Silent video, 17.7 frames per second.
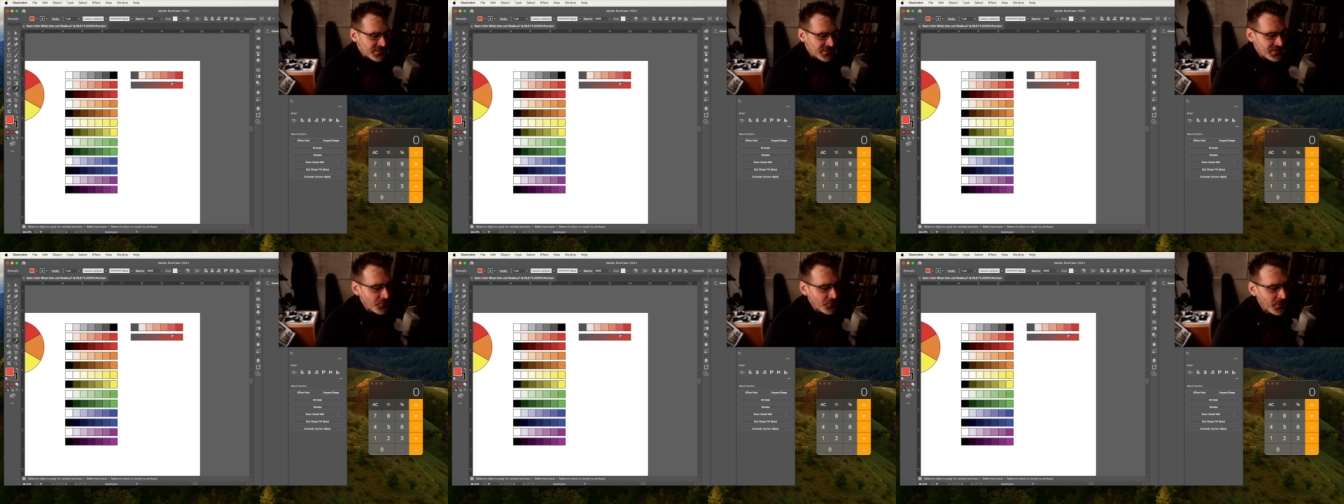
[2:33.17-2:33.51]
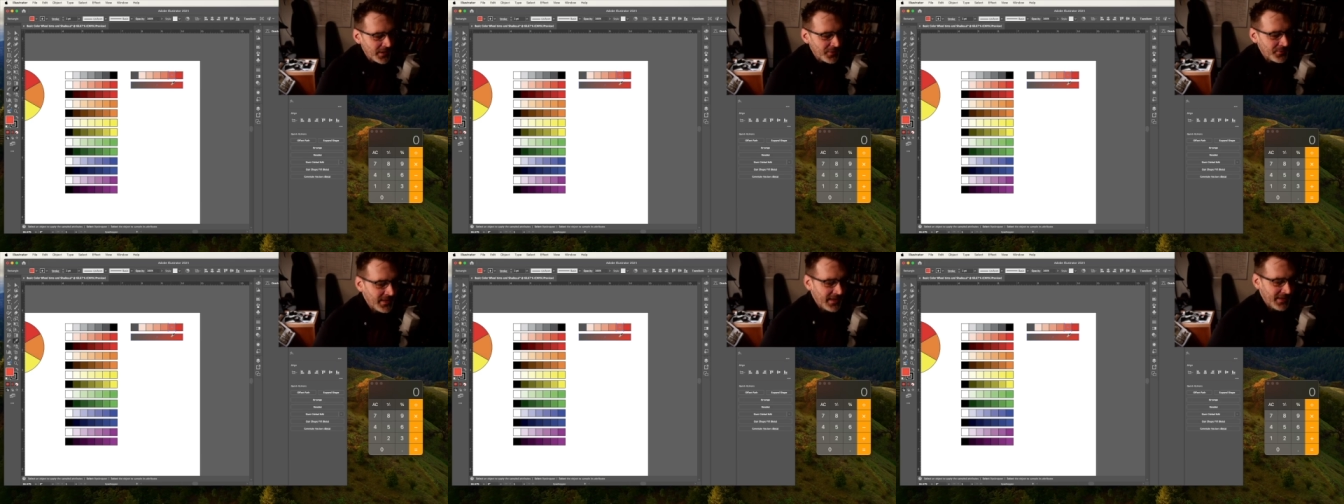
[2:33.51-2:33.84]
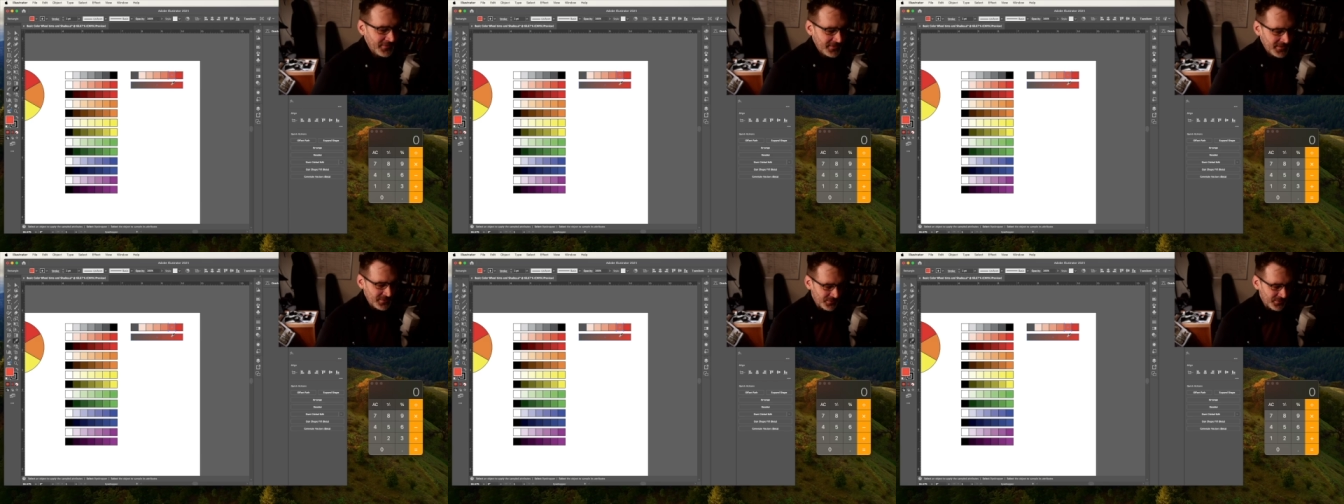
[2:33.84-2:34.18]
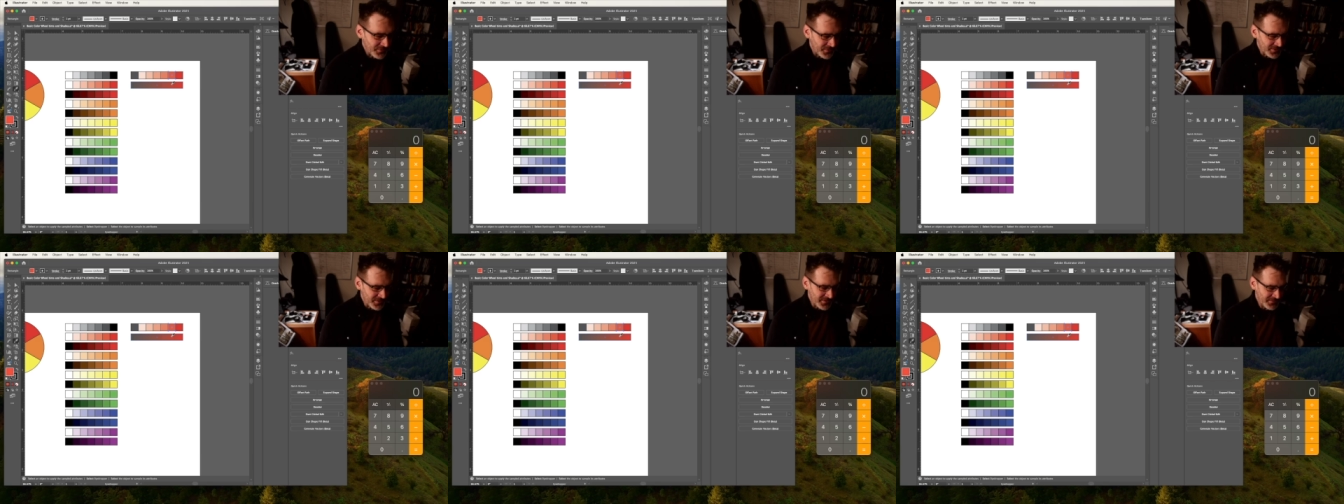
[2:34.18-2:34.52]
So what I would have to do
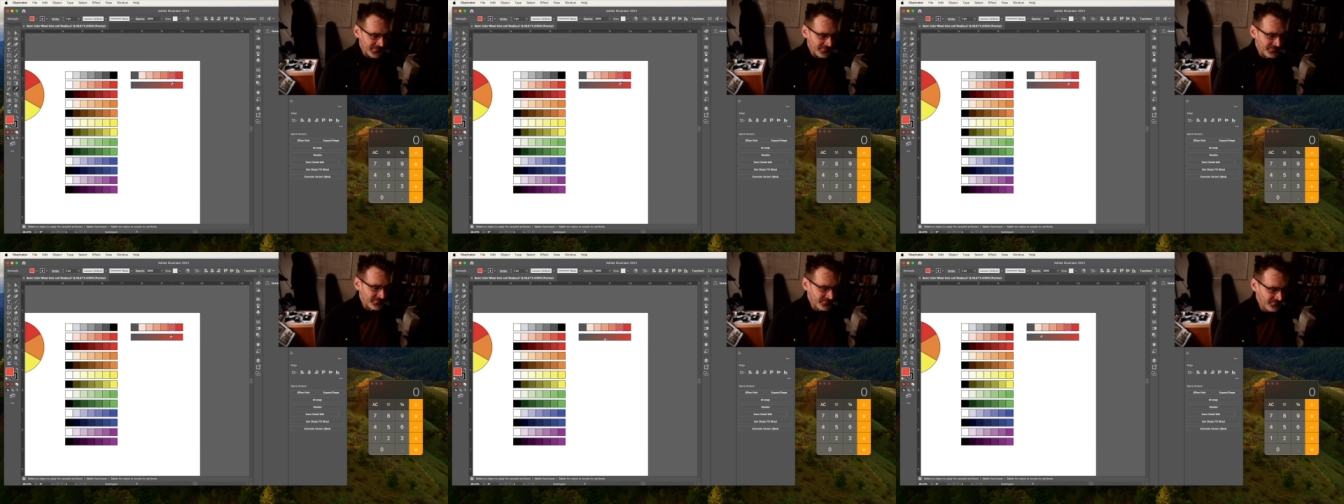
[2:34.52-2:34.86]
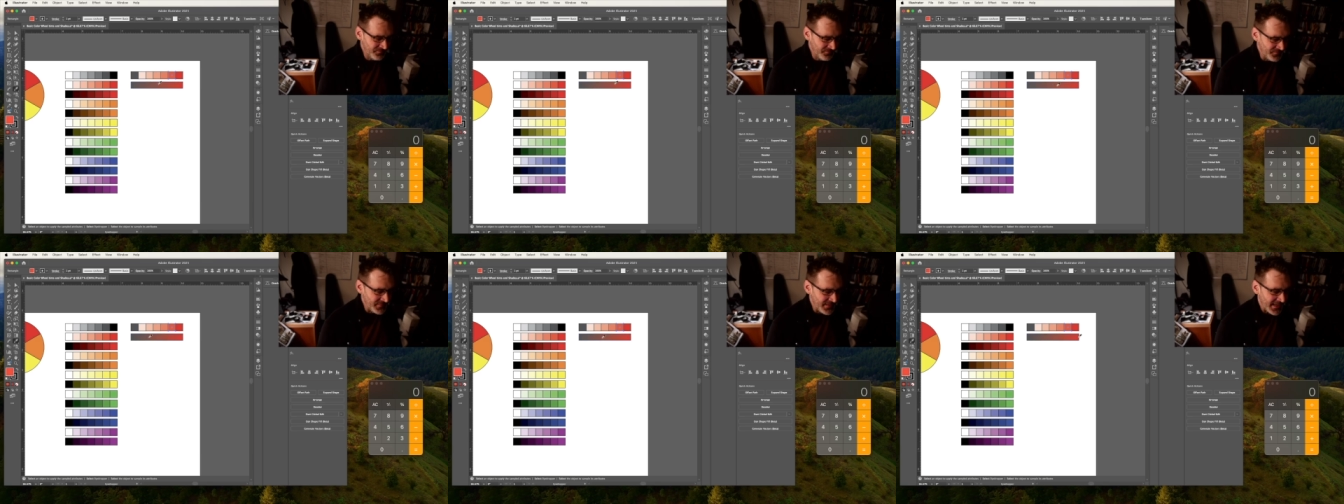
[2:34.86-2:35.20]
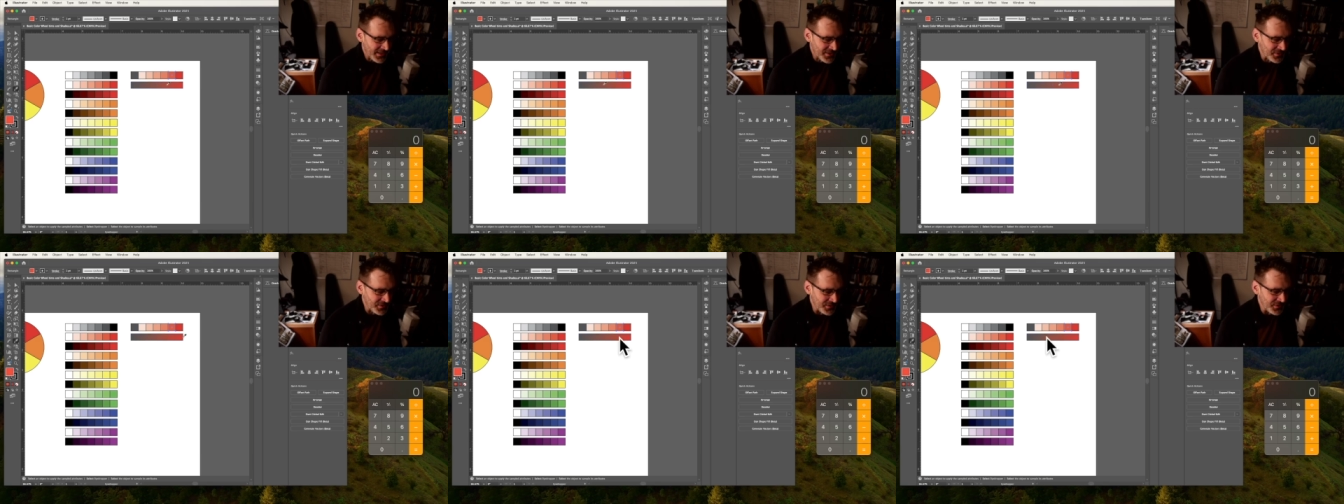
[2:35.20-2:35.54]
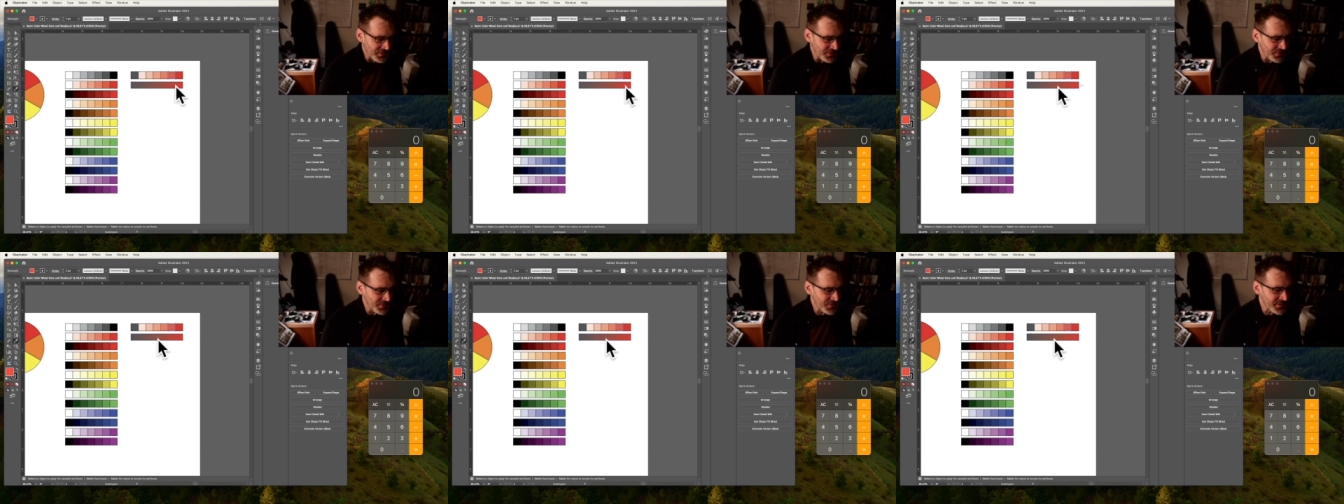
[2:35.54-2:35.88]
in order to actually
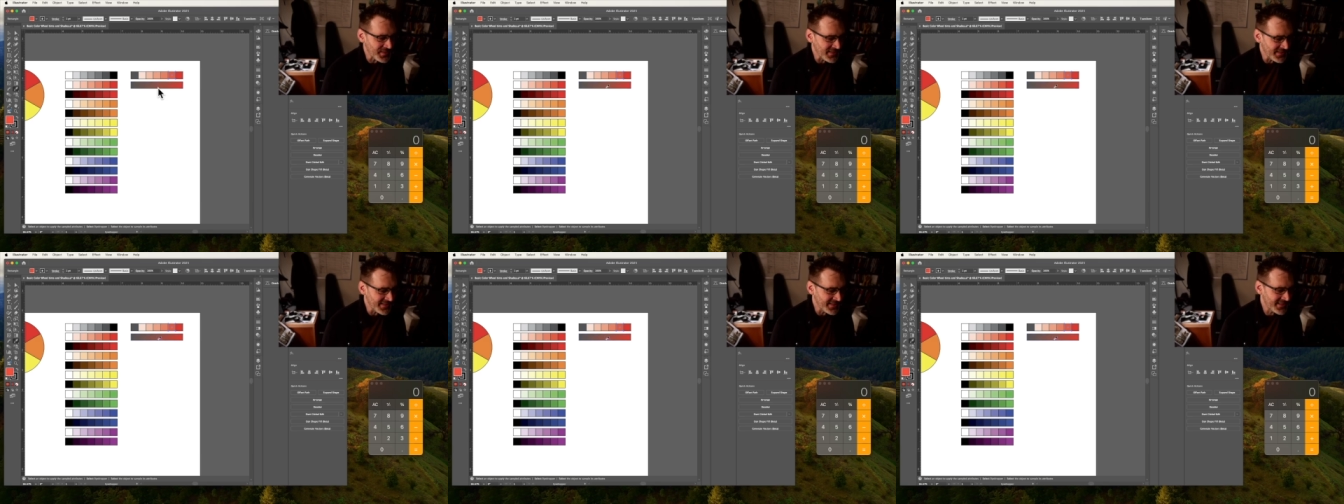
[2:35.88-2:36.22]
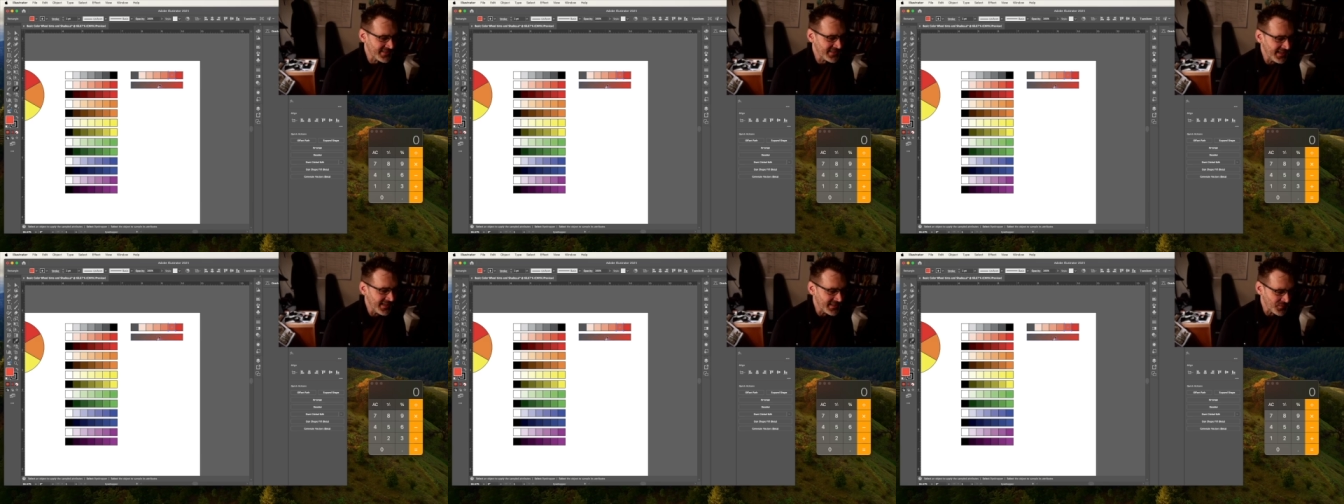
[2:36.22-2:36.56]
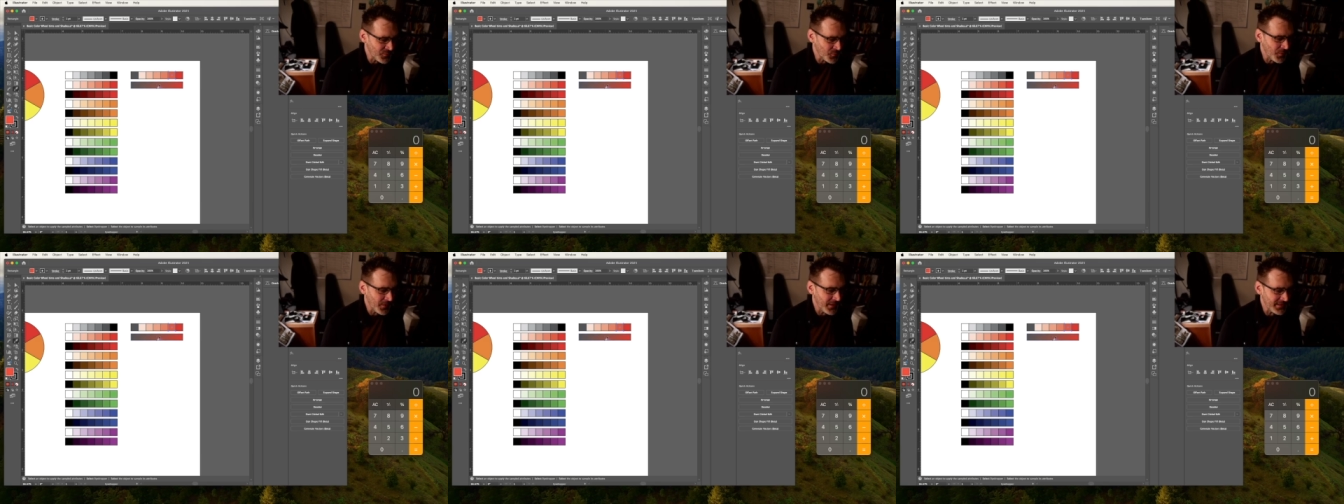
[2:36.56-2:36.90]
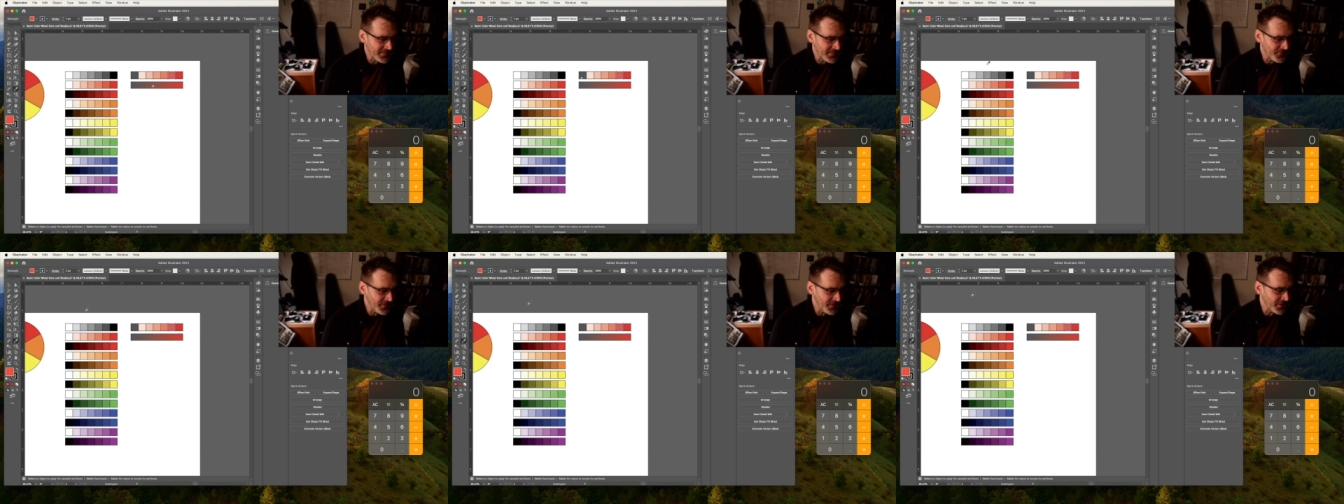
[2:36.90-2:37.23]
use this as a
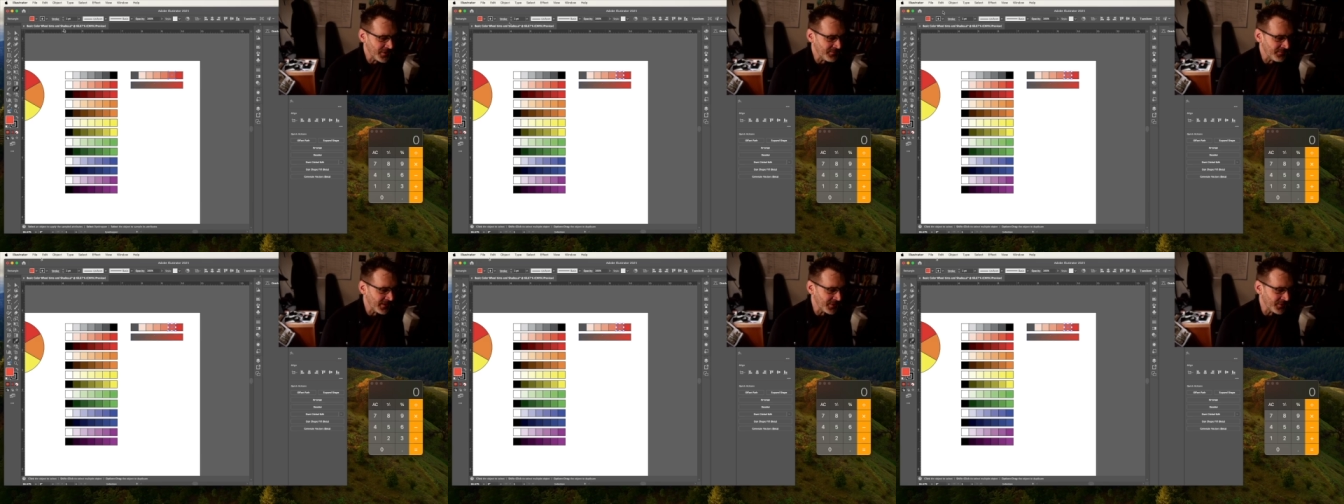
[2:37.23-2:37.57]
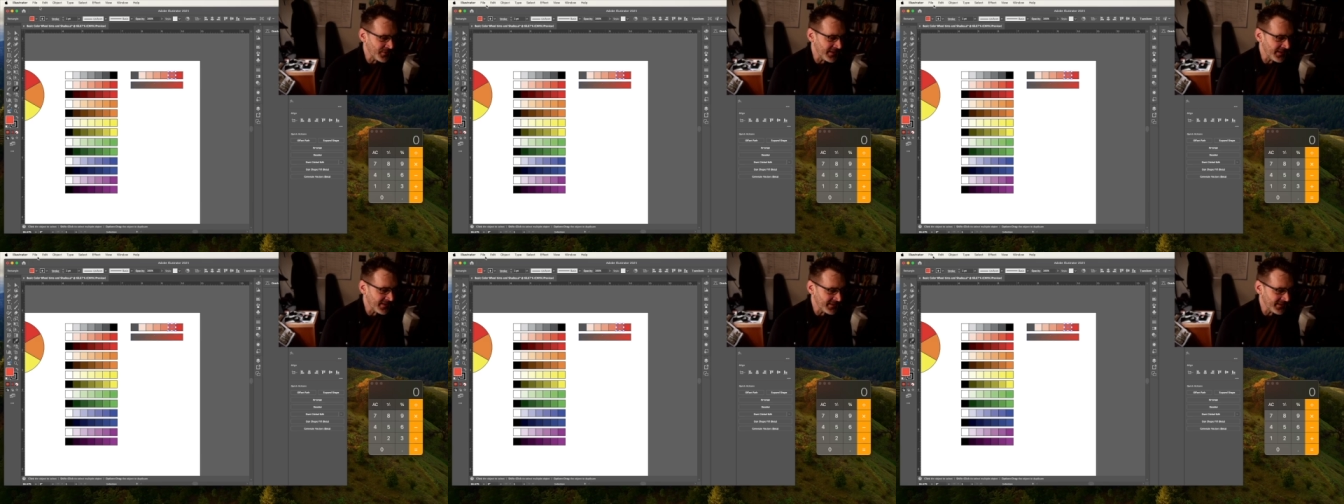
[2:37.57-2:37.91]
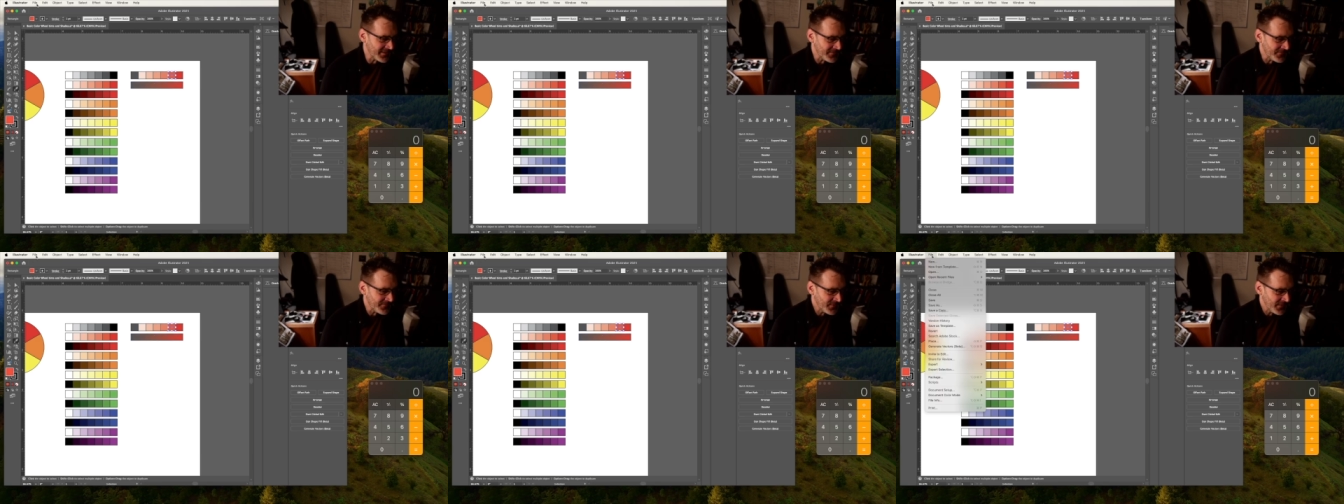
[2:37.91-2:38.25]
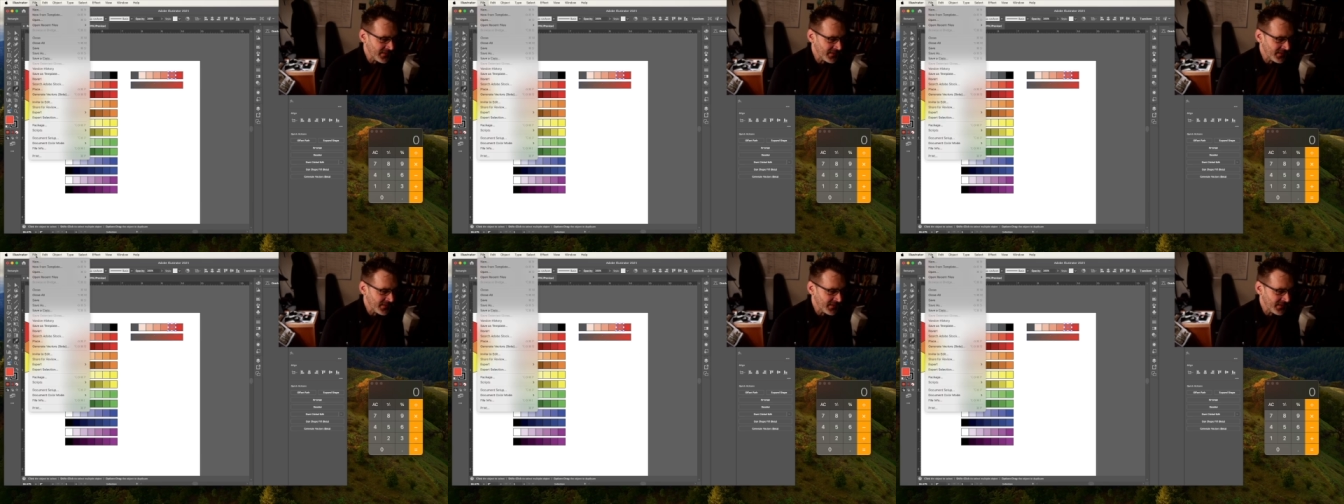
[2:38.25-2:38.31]
way to figure out my gradient